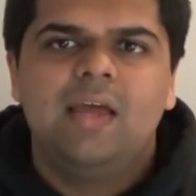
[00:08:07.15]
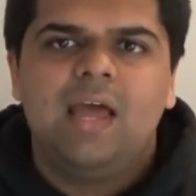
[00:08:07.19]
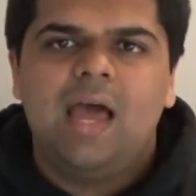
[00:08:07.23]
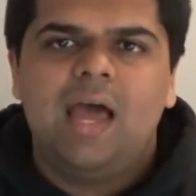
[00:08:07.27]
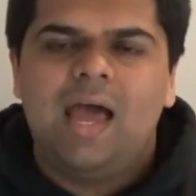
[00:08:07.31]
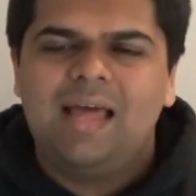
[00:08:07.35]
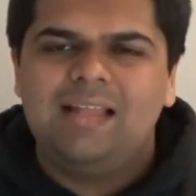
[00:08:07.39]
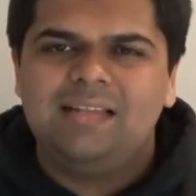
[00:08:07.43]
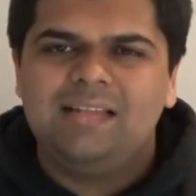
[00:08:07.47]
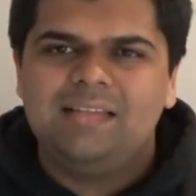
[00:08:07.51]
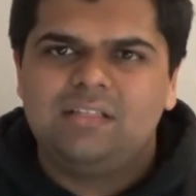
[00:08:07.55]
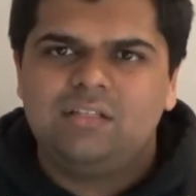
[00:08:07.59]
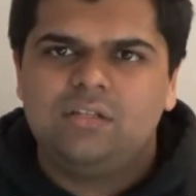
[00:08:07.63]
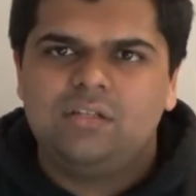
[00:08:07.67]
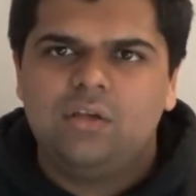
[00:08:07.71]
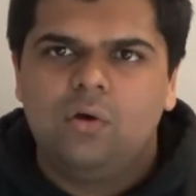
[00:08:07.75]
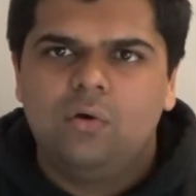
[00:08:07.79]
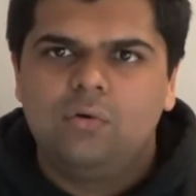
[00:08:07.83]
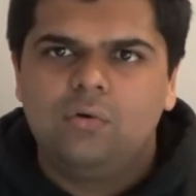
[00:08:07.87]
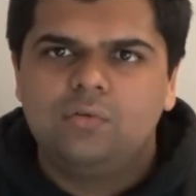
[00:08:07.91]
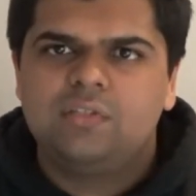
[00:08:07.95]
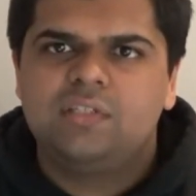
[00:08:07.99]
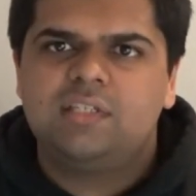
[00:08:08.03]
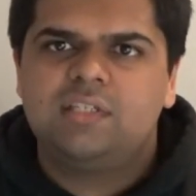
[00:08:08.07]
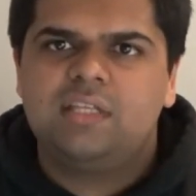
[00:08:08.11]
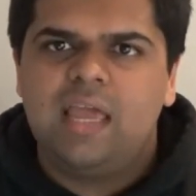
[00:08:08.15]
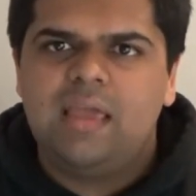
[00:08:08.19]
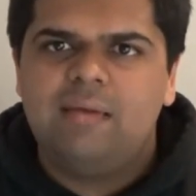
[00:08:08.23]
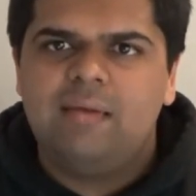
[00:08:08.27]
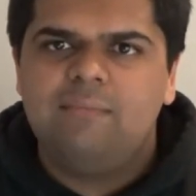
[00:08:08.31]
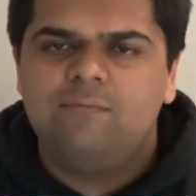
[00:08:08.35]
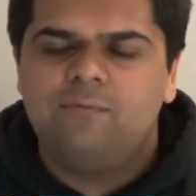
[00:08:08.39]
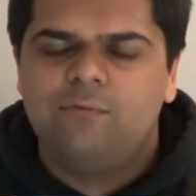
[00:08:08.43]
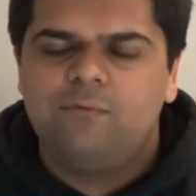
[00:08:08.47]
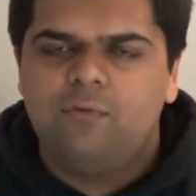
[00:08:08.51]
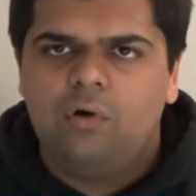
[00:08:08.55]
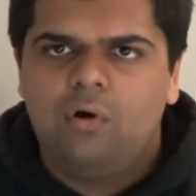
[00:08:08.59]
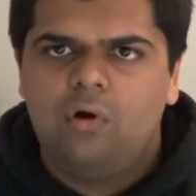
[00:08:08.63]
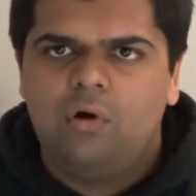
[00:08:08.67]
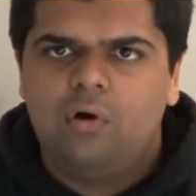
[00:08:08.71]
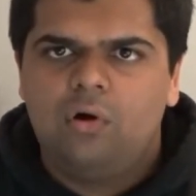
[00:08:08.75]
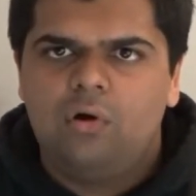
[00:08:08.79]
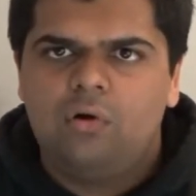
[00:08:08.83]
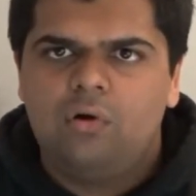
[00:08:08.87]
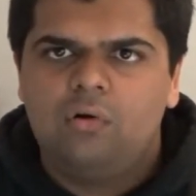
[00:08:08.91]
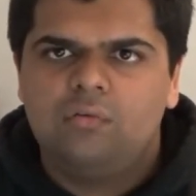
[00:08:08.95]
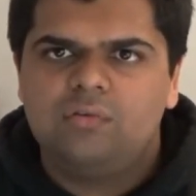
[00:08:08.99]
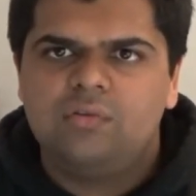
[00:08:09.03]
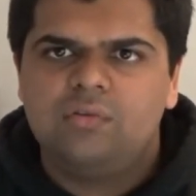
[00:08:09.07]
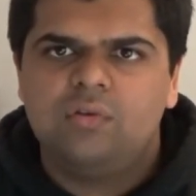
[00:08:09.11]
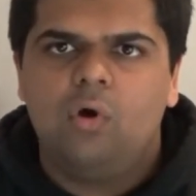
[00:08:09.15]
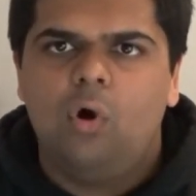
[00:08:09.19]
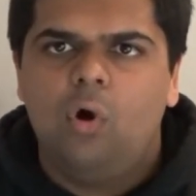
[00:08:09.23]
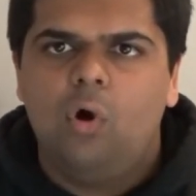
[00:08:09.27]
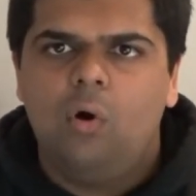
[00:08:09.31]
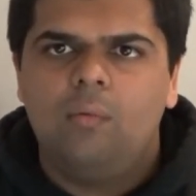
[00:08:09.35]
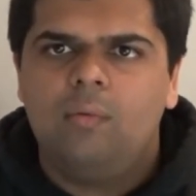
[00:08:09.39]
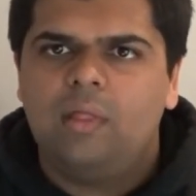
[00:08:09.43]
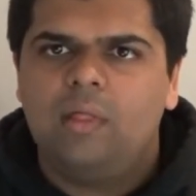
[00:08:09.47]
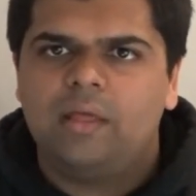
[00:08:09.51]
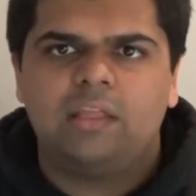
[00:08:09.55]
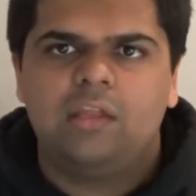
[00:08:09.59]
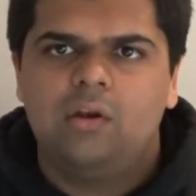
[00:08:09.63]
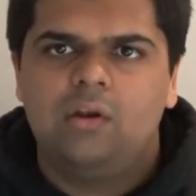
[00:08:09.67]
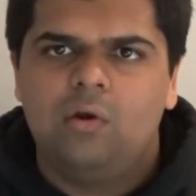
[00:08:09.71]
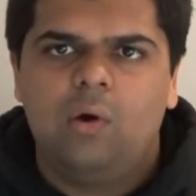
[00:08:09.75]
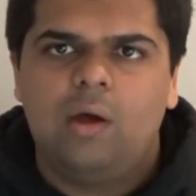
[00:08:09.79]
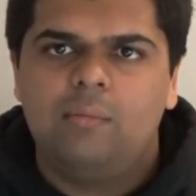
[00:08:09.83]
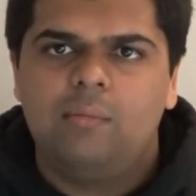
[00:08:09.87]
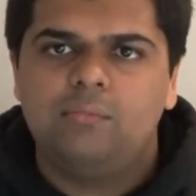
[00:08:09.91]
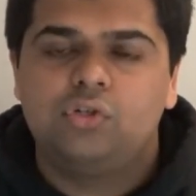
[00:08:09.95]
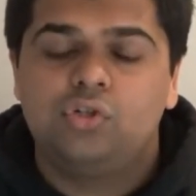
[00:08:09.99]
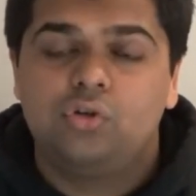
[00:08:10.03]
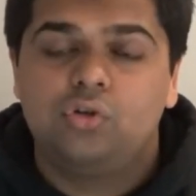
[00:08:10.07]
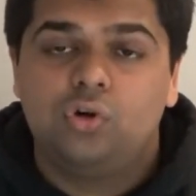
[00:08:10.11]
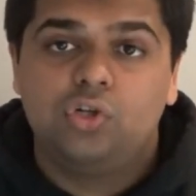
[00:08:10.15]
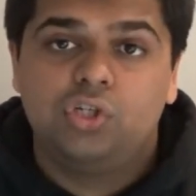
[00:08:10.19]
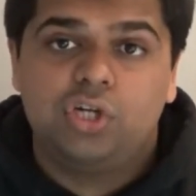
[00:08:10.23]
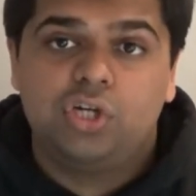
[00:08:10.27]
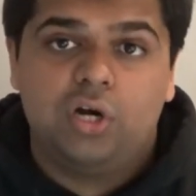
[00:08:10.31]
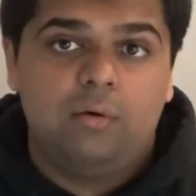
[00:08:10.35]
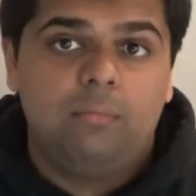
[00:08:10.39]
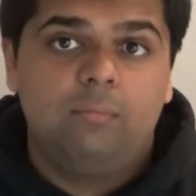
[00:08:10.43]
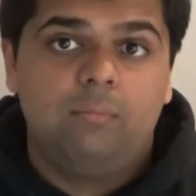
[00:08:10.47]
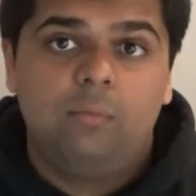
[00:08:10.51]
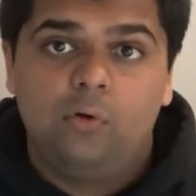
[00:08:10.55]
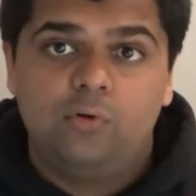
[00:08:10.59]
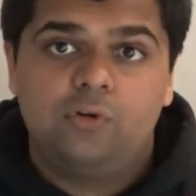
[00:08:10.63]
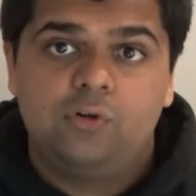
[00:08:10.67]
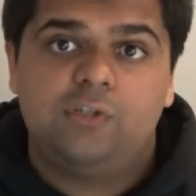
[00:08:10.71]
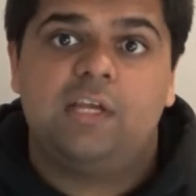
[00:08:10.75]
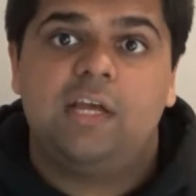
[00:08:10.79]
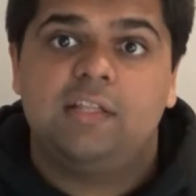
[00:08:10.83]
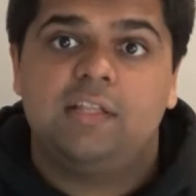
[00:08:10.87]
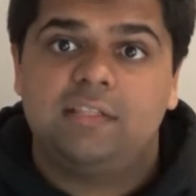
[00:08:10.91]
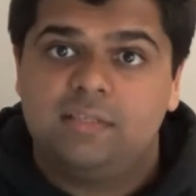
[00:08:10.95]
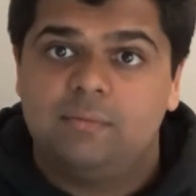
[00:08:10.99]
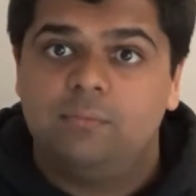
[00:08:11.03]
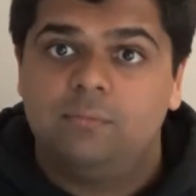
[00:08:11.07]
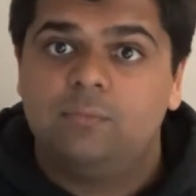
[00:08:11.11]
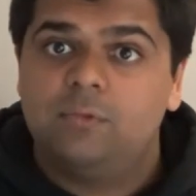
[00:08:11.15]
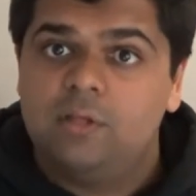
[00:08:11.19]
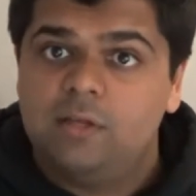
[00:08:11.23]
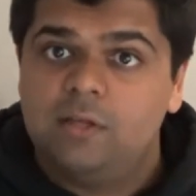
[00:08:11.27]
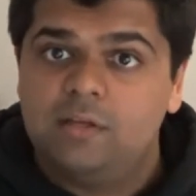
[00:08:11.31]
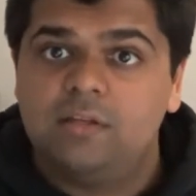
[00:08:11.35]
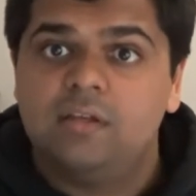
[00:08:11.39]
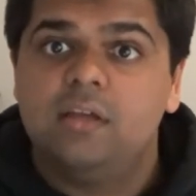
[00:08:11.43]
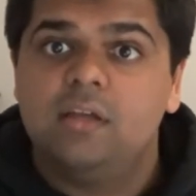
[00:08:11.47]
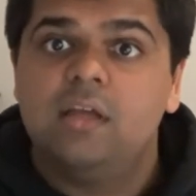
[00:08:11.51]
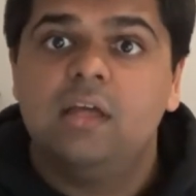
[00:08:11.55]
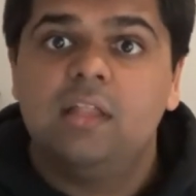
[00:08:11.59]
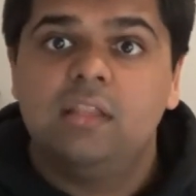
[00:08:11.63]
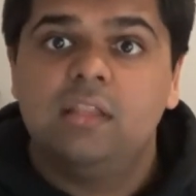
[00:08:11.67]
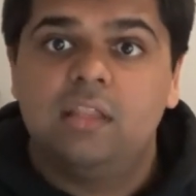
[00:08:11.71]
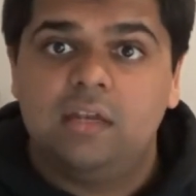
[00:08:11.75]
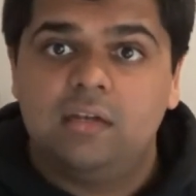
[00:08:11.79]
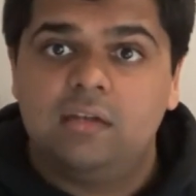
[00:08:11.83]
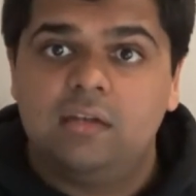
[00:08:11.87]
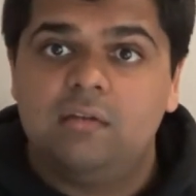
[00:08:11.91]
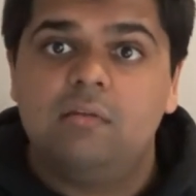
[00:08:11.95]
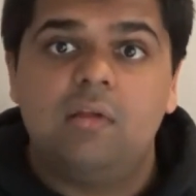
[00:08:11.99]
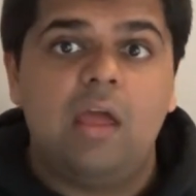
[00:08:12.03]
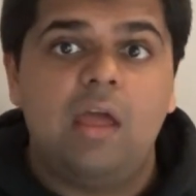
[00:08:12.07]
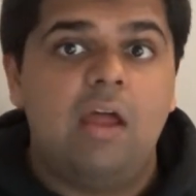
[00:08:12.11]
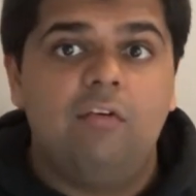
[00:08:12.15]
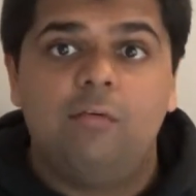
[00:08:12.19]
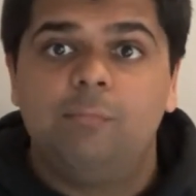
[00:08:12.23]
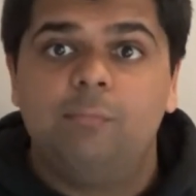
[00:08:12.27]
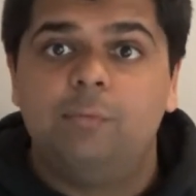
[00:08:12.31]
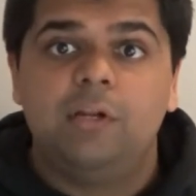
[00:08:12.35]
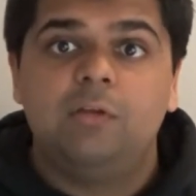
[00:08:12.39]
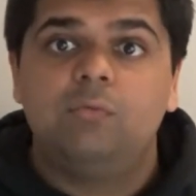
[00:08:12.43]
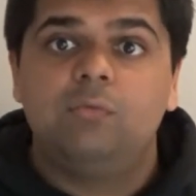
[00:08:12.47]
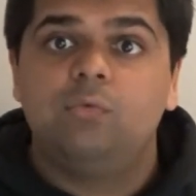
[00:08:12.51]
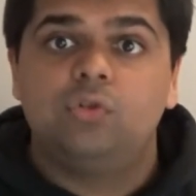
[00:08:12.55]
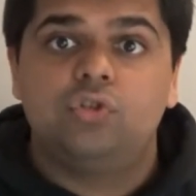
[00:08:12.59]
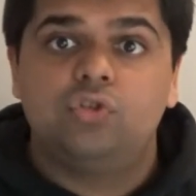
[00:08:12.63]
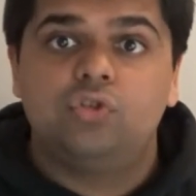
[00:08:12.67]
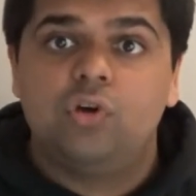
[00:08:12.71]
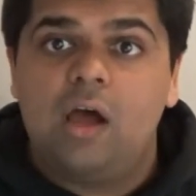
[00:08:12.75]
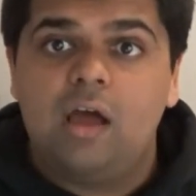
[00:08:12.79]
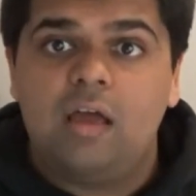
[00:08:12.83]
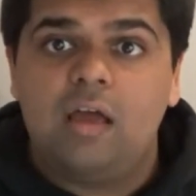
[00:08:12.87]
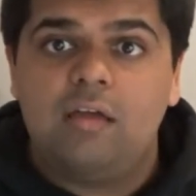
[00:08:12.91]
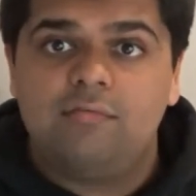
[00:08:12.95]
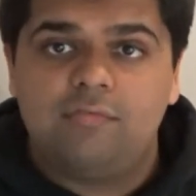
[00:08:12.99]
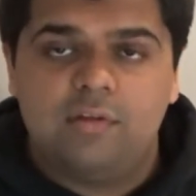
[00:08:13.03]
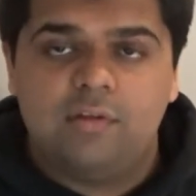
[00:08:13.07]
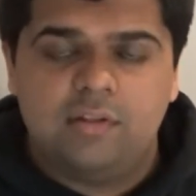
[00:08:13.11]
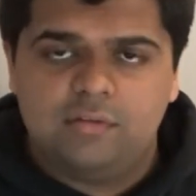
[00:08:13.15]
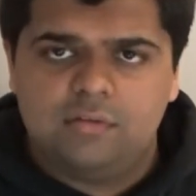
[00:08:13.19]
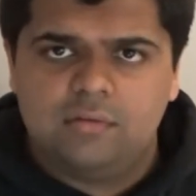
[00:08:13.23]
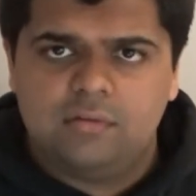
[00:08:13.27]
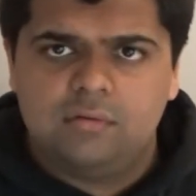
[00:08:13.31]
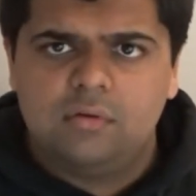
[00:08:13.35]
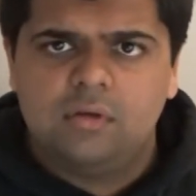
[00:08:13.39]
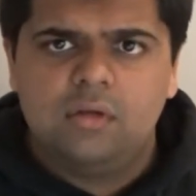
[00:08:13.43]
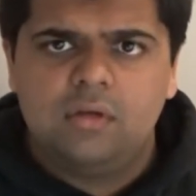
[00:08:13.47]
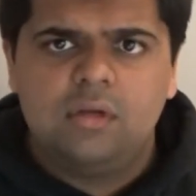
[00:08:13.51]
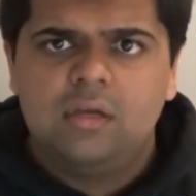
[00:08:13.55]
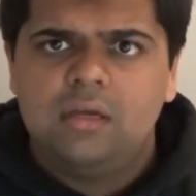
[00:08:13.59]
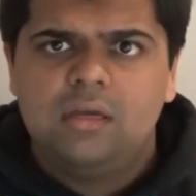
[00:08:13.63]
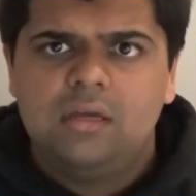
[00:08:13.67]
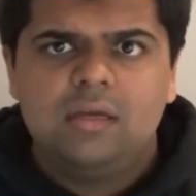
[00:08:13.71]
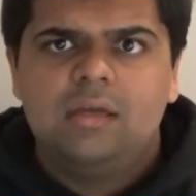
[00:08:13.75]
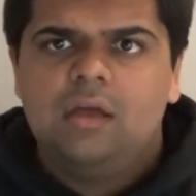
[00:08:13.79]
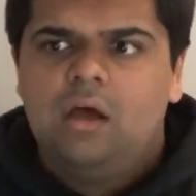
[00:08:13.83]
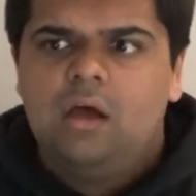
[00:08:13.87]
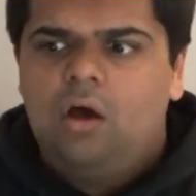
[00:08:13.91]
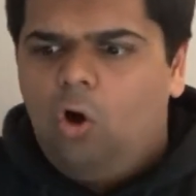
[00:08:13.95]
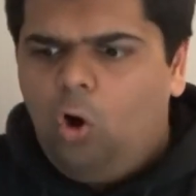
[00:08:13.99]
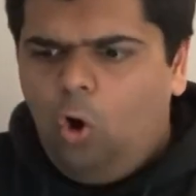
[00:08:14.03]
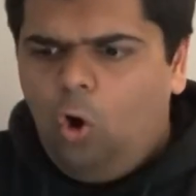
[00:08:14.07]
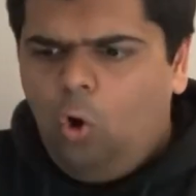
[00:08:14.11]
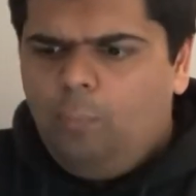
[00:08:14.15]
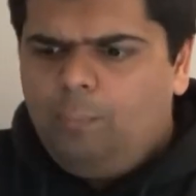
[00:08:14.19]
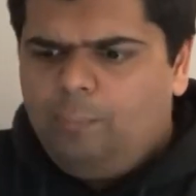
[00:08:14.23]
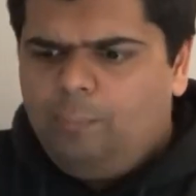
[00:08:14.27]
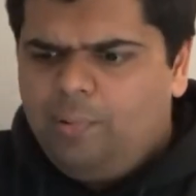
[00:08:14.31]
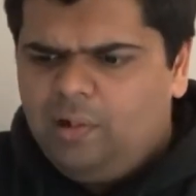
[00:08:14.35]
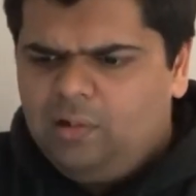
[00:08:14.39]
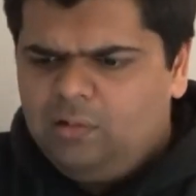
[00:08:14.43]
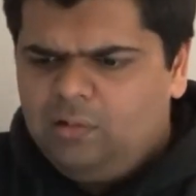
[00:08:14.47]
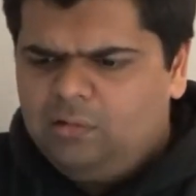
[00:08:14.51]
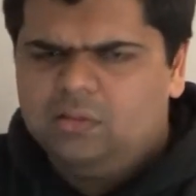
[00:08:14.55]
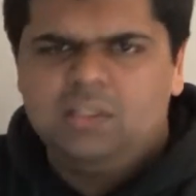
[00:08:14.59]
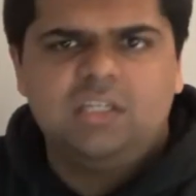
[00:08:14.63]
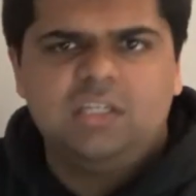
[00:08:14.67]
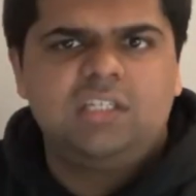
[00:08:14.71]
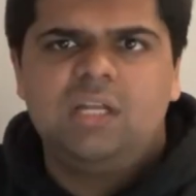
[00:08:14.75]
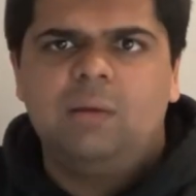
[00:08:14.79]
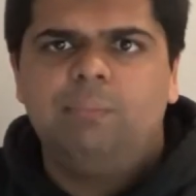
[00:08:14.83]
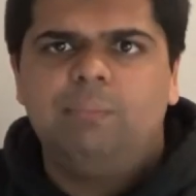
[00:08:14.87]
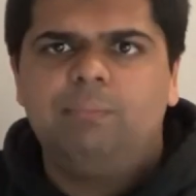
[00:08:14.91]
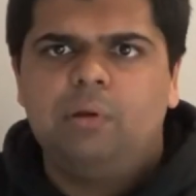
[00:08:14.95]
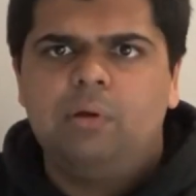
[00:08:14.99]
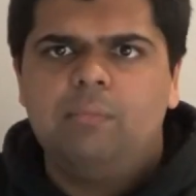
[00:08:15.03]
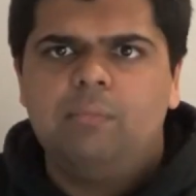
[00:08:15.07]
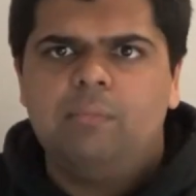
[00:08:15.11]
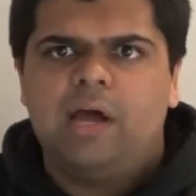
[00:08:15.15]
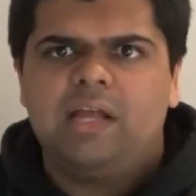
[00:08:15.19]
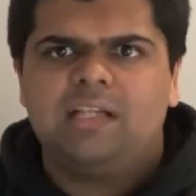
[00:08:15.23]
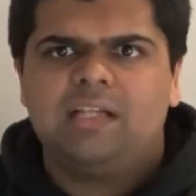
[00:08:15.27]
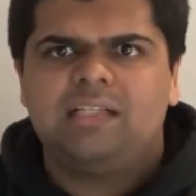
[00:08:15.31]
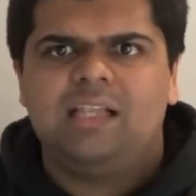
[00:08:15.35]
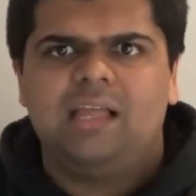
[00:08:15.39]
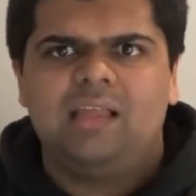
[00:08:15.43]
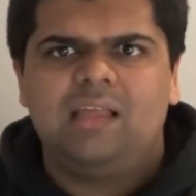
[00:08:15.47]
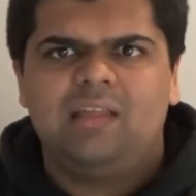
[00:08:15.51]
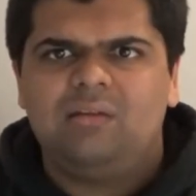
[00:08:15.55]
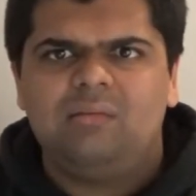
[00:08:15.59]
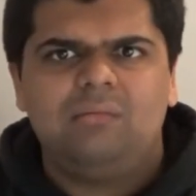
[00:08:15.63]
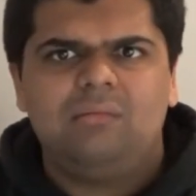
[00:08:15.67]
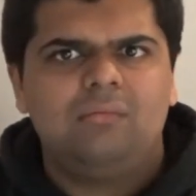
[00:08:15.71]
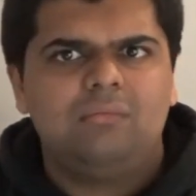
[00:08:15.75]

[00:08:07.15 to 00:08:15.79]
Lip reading: And so, same for, like, you know, I'm sure General Motors had something that everybody would drive. And Opel, the Diplomat, like,